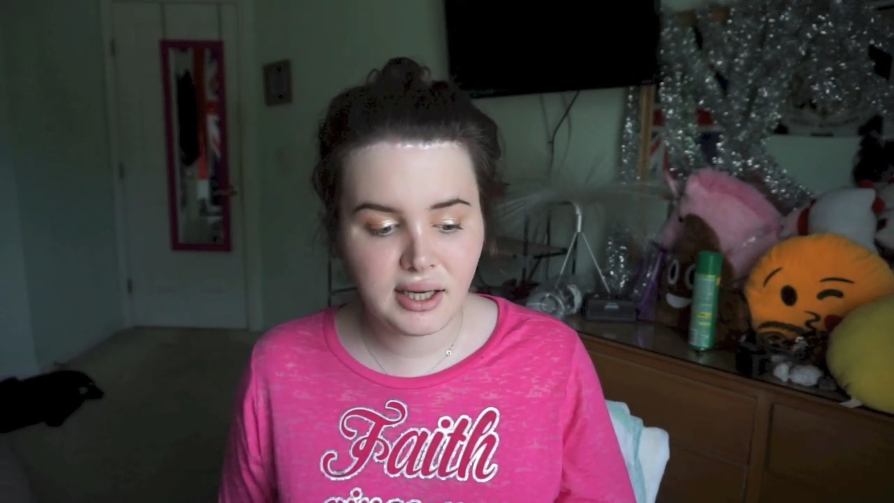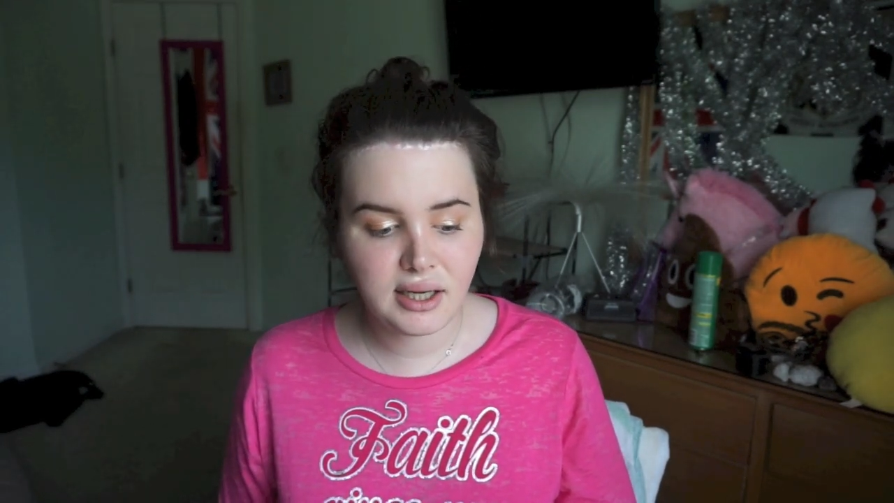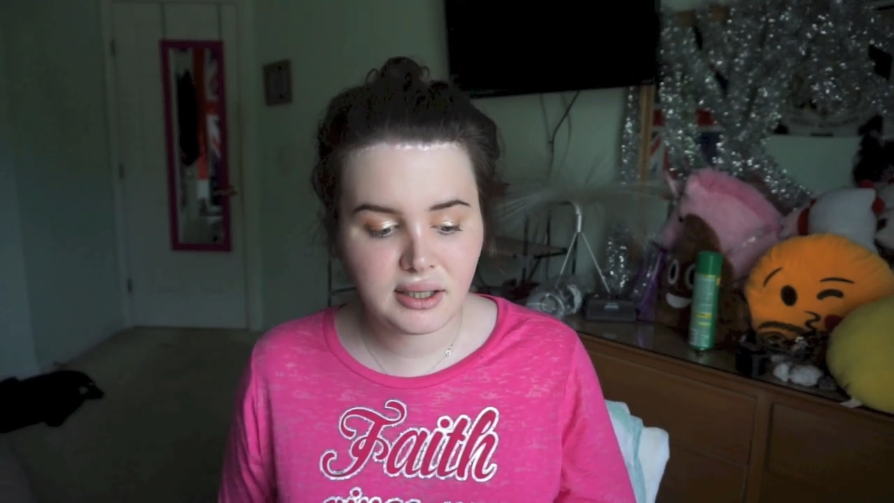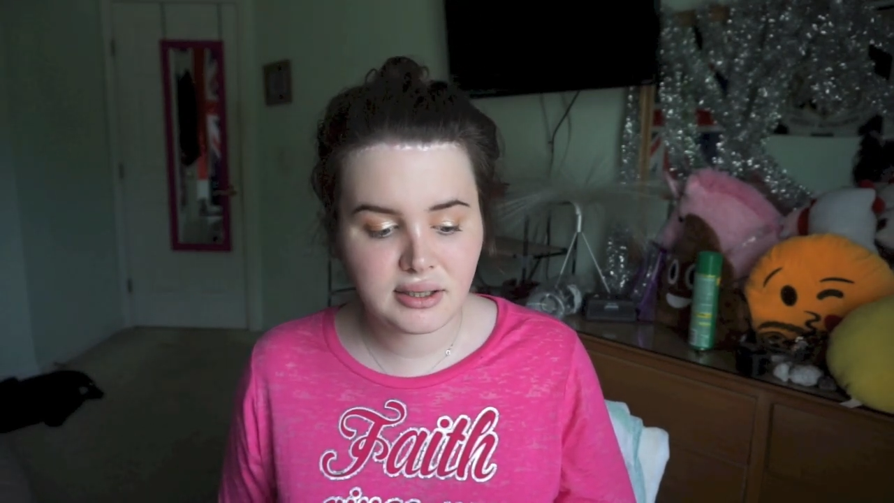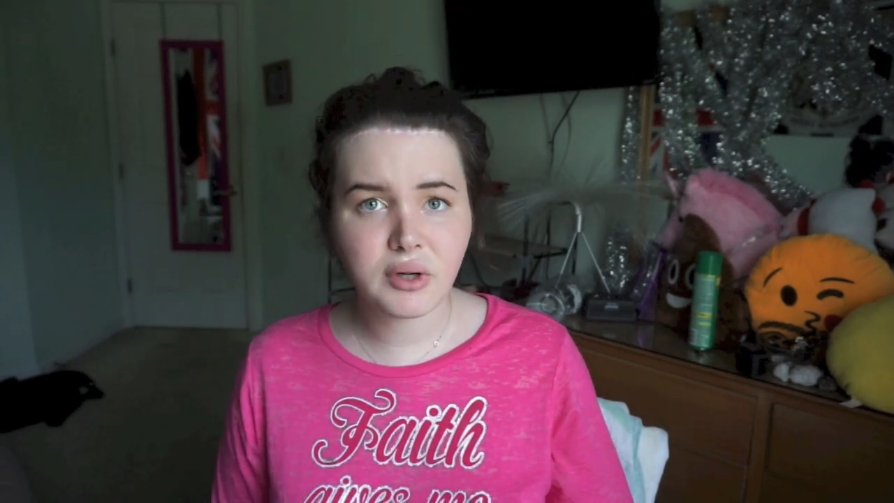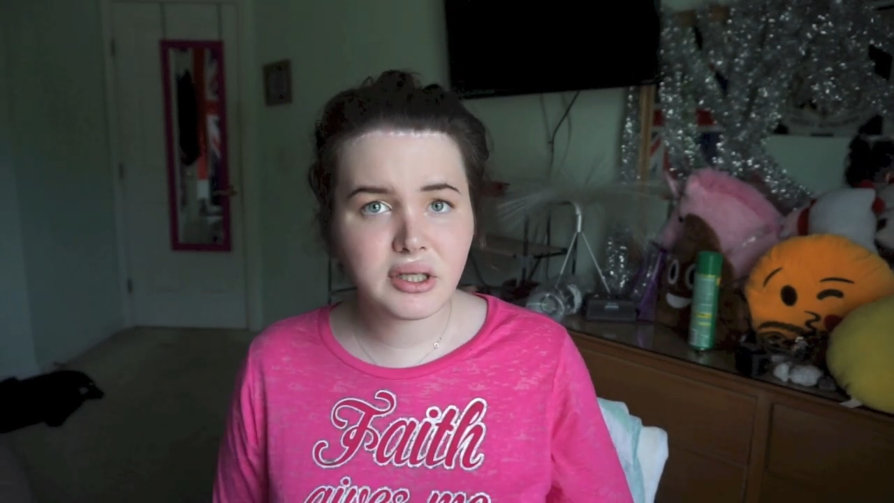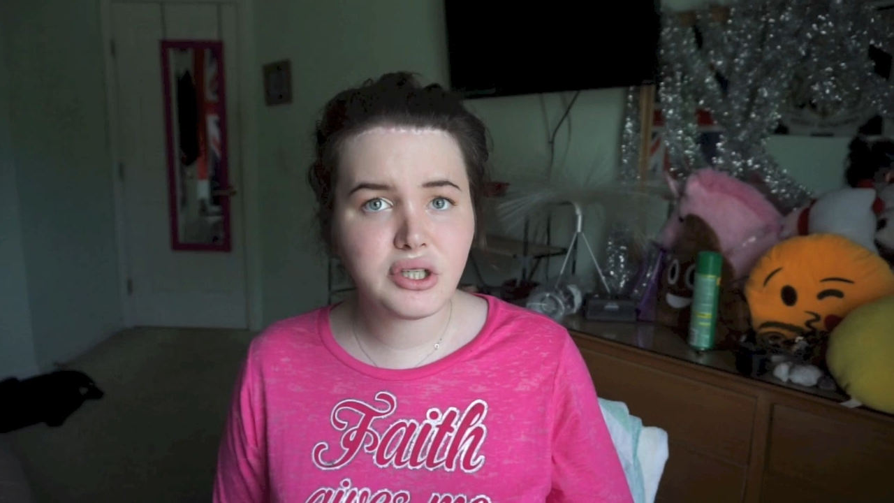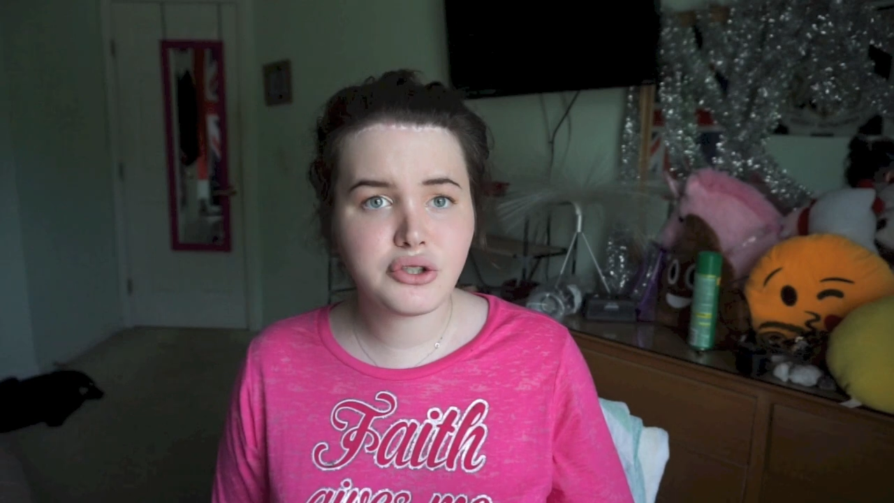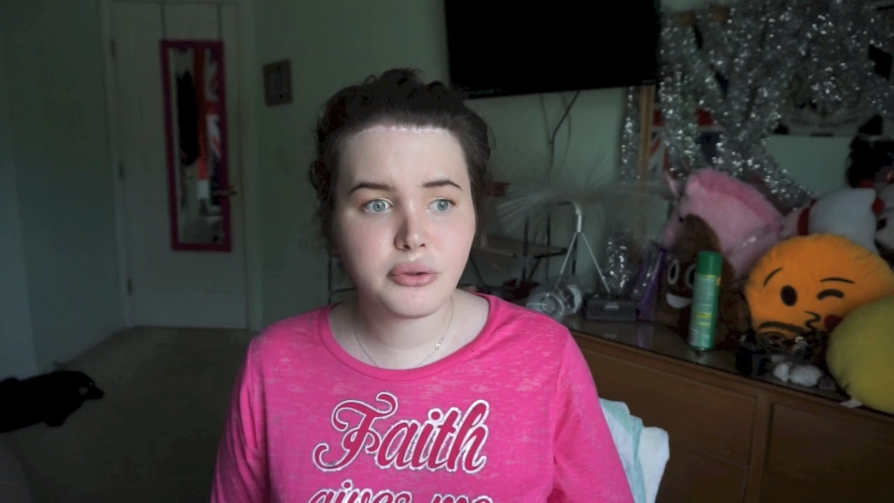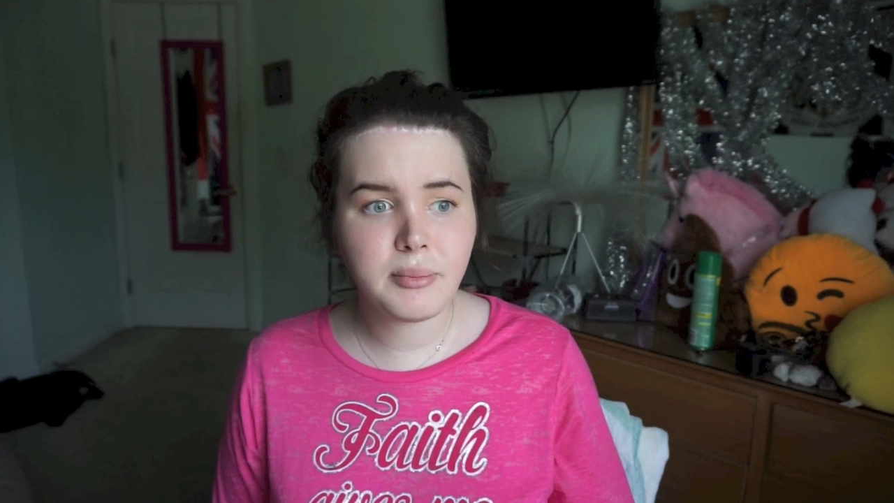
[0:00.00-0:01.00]
And
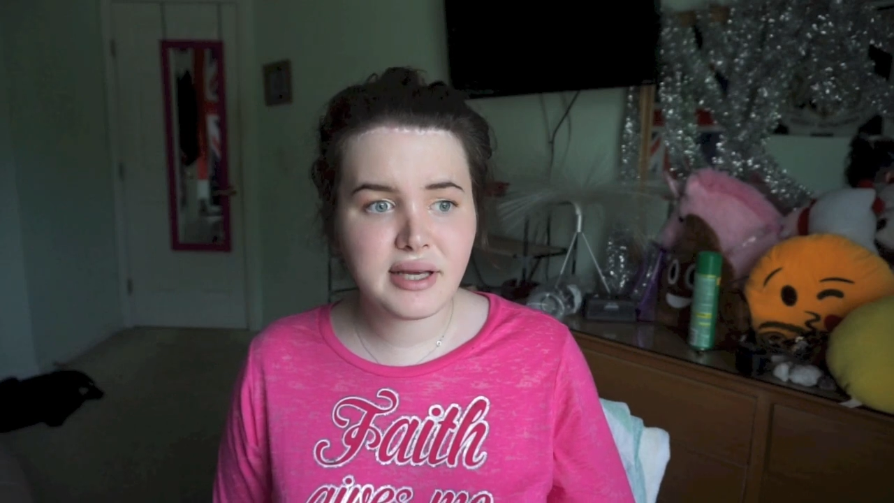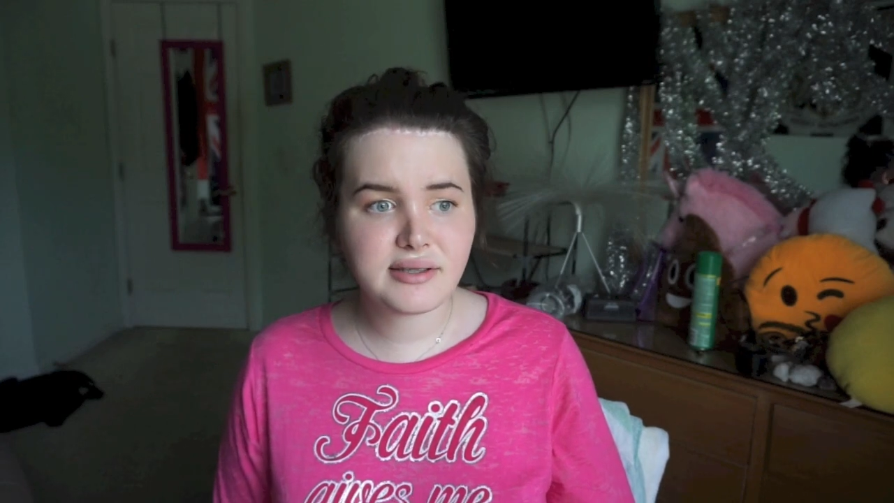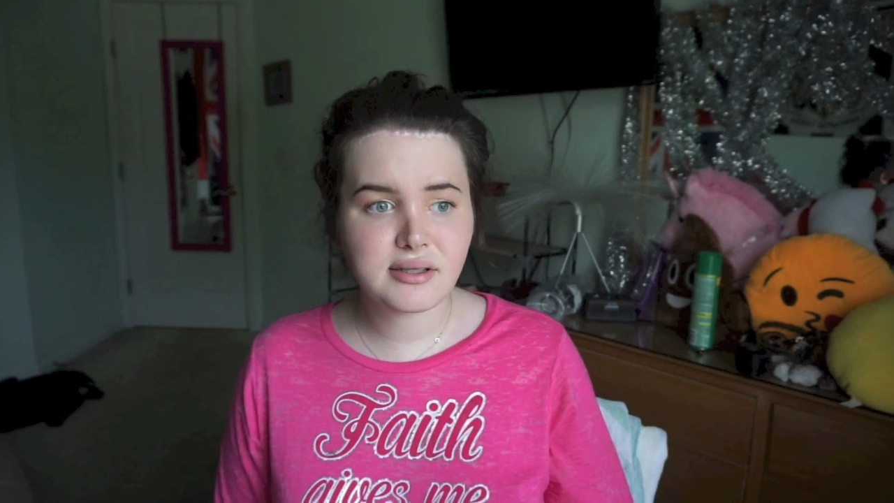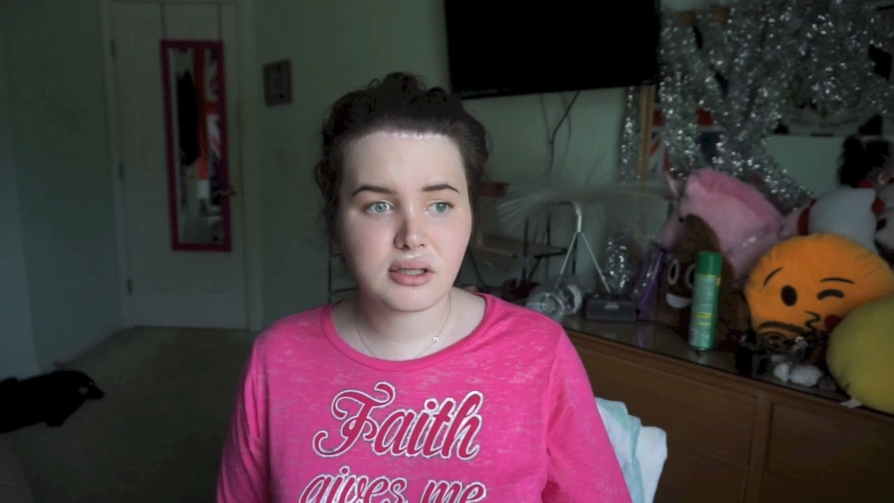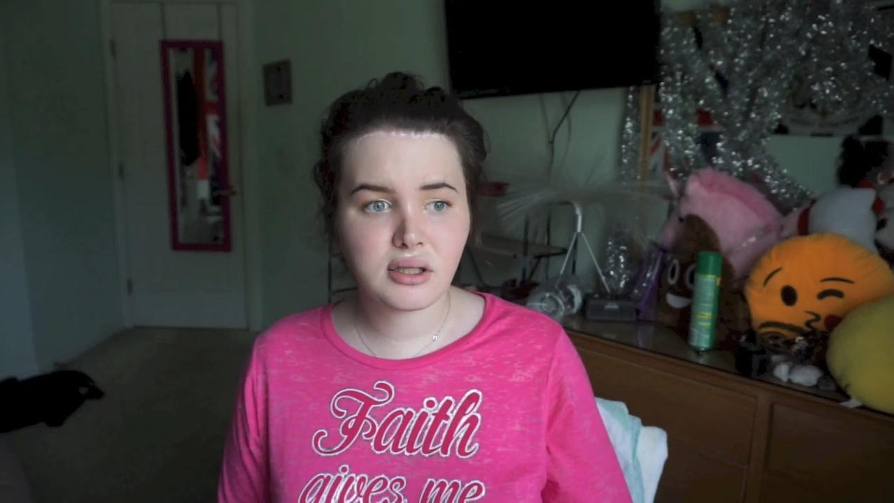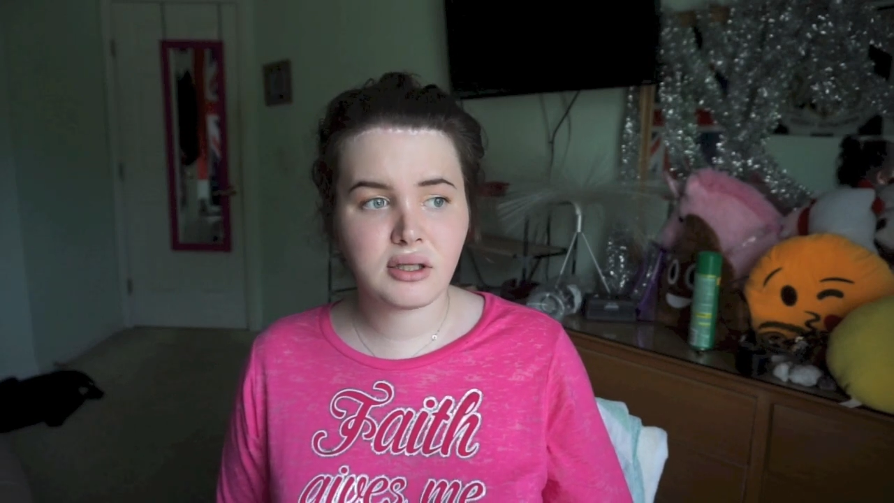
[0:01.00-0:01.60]
really do miss